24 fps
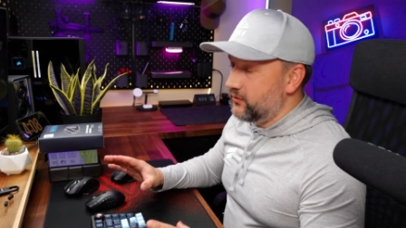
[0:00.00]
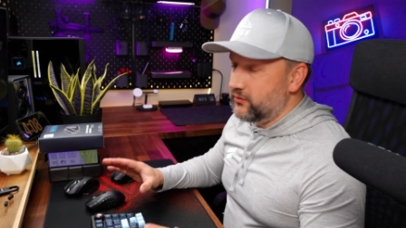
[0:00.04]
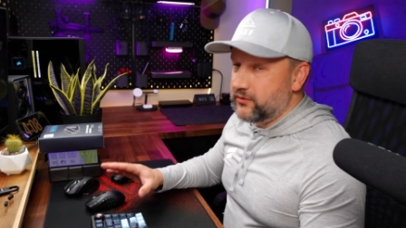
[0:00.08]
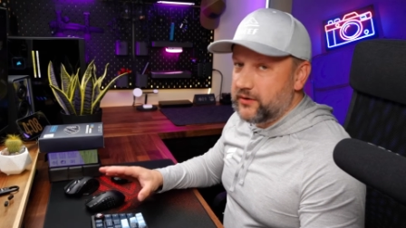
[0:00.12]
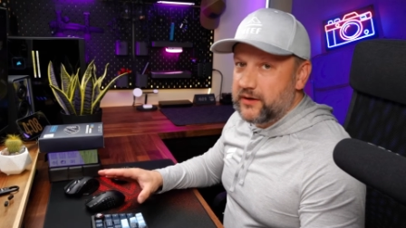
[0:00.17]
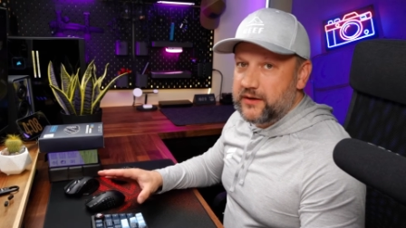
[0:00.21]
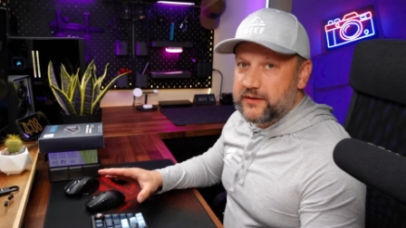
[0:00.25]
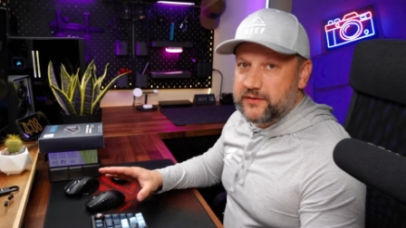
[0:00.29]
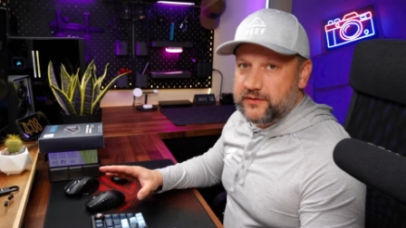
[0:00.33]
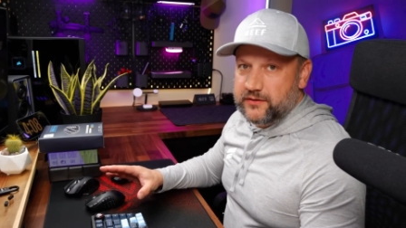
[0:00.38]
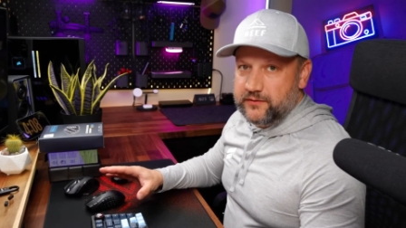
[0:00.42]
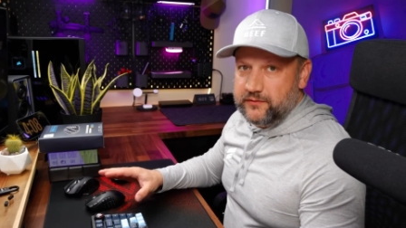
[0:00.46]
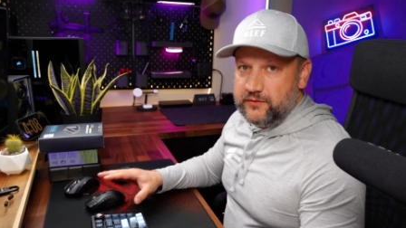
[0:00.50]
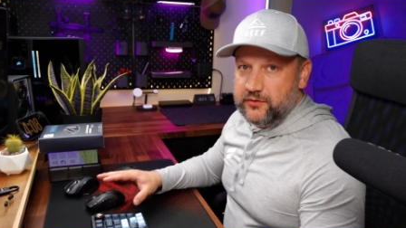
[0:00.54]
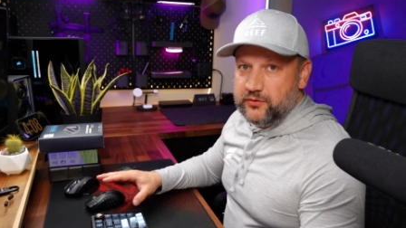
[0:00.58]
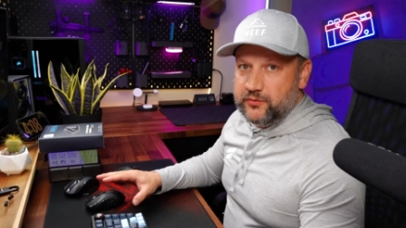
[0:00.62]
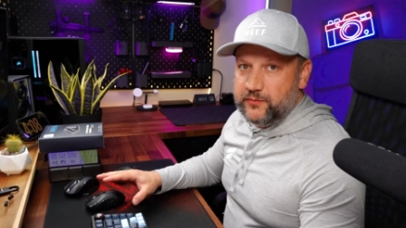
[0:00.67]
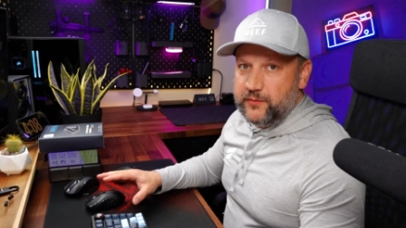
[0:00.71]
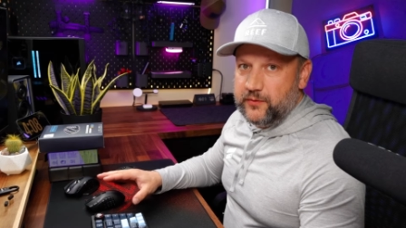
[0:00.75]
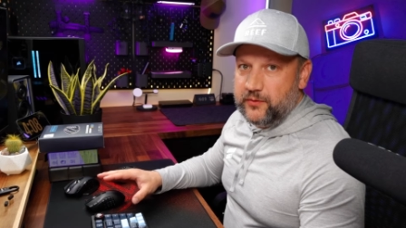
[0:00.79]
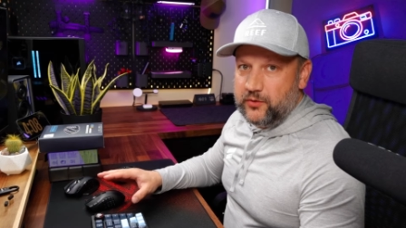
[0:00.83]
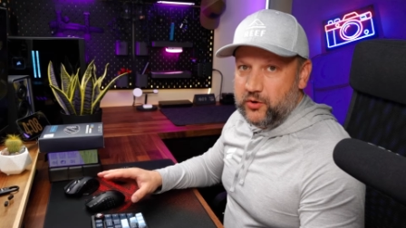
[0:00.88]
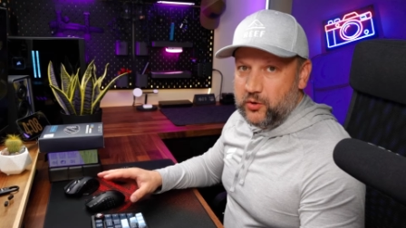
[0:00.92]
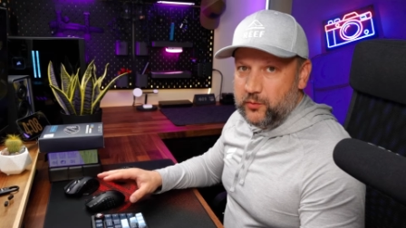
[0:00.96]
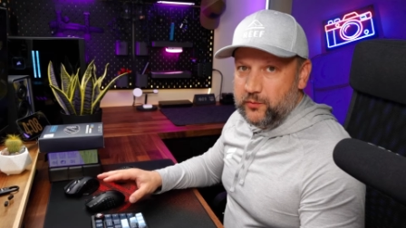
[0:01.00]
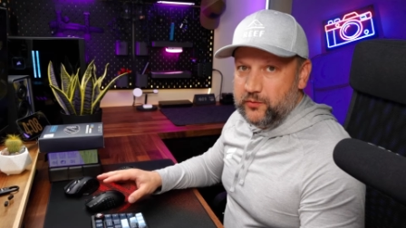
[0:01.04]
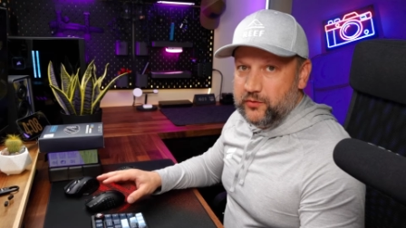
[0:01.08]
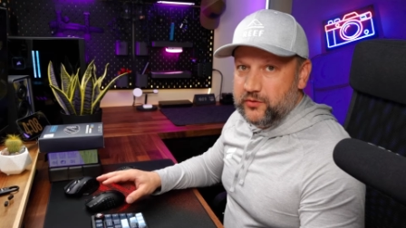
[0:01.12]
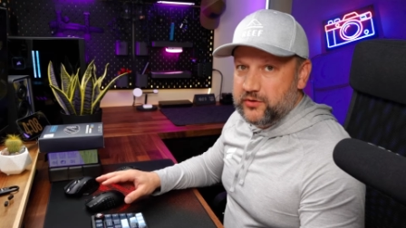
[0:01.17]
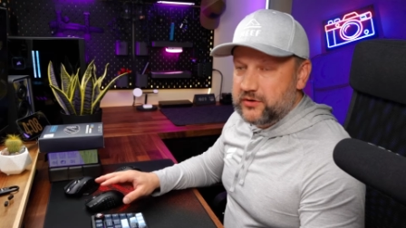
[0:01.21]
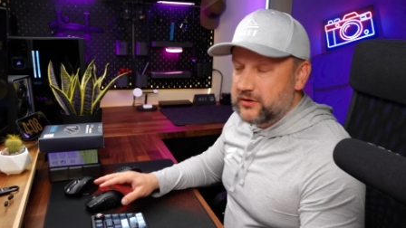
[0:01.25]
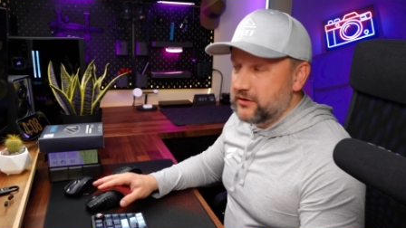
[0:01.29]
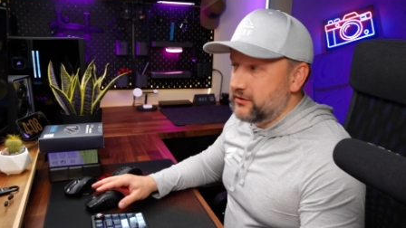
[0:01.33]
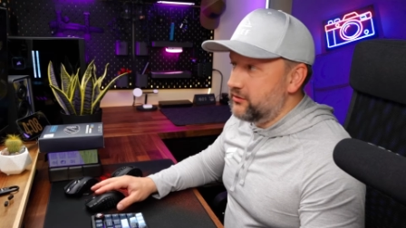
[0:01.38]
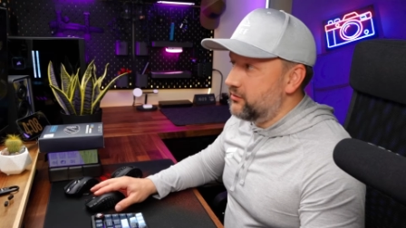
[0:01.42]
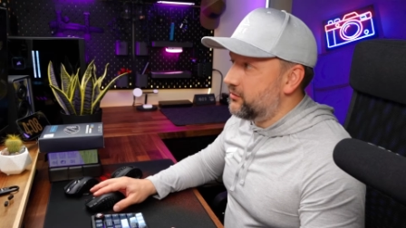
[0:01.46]
today's review,
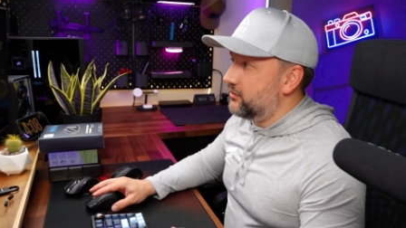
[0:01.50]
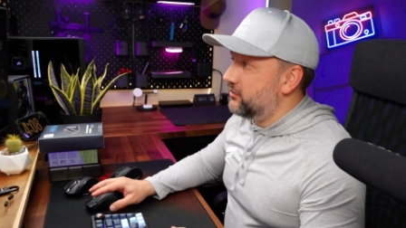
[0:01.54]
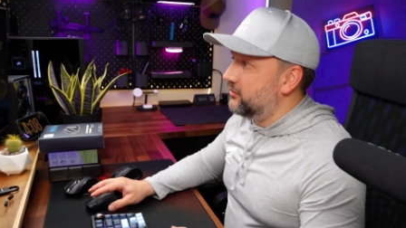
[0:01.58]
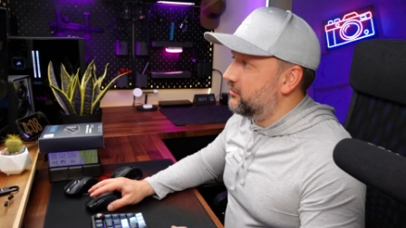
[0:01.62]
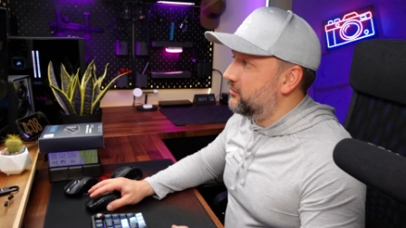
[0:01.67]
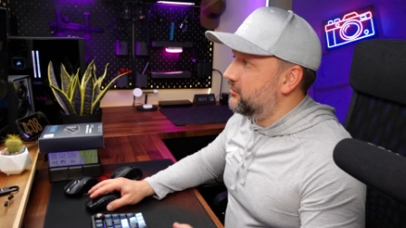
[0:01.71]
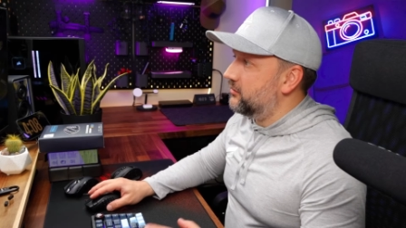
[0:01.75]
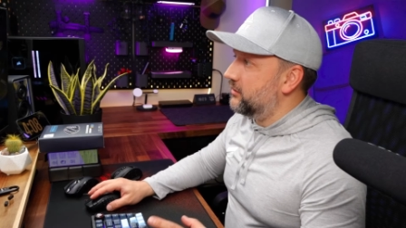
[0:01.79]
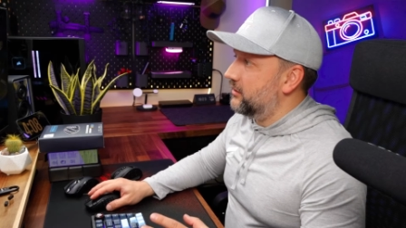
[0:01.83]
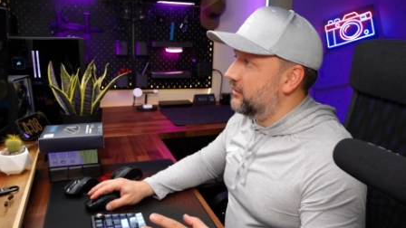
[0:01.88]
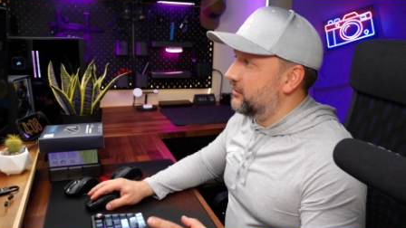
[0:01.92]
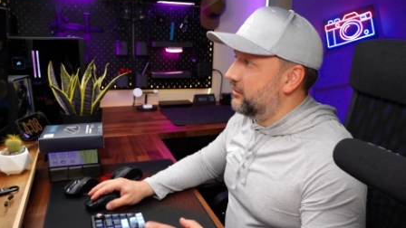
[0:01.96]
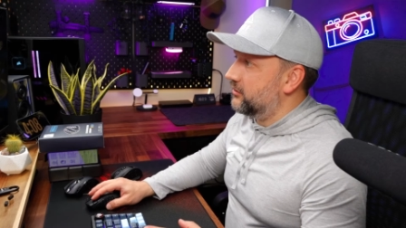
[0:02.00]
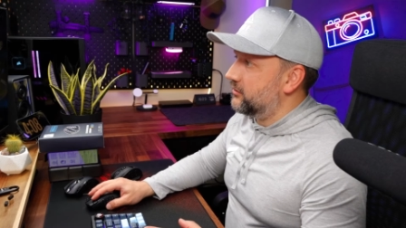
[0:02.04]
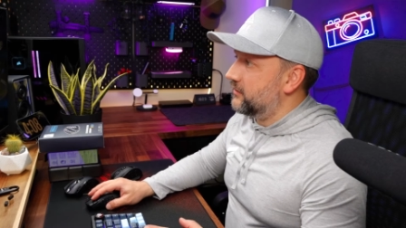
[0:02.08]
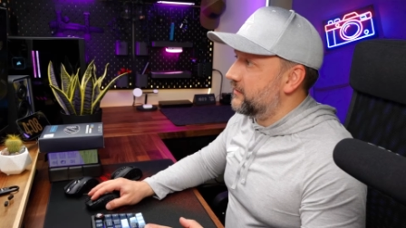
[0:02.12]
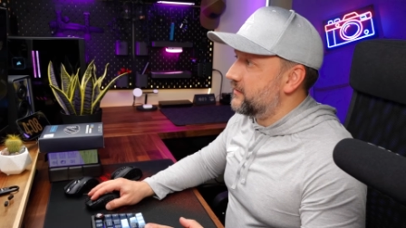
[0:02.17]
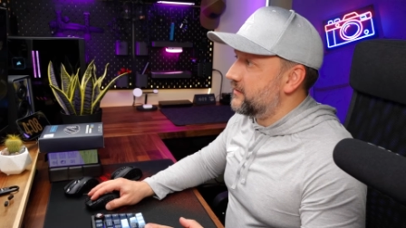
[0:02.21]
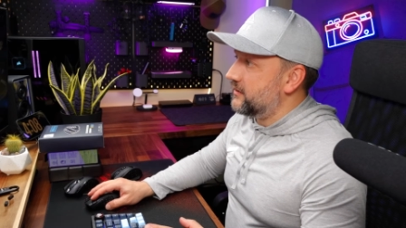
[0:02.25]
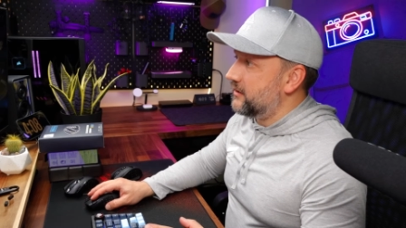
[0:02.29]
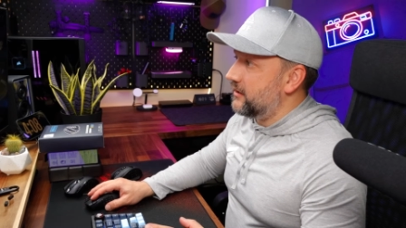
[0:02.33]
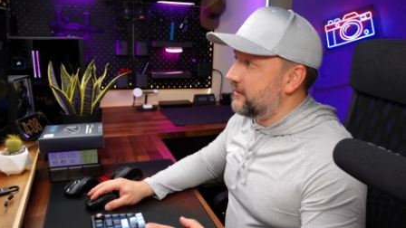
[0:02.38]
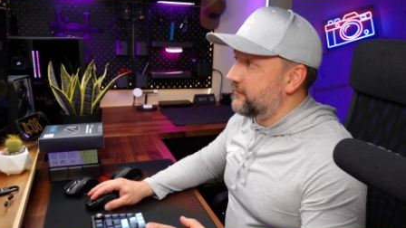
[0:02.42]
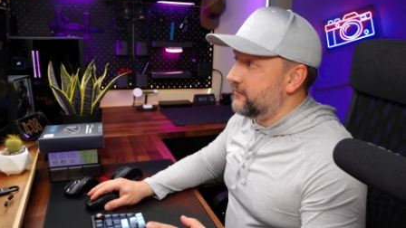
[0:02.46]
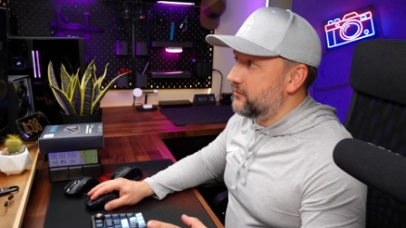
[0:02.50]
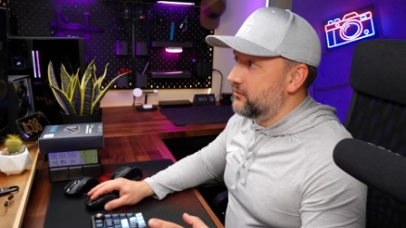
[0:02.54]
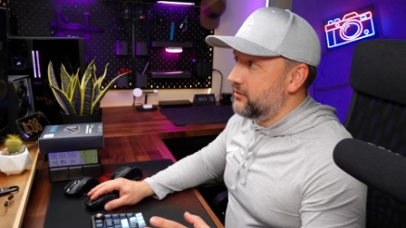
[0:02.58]
obviously. You can do a lot of stuff.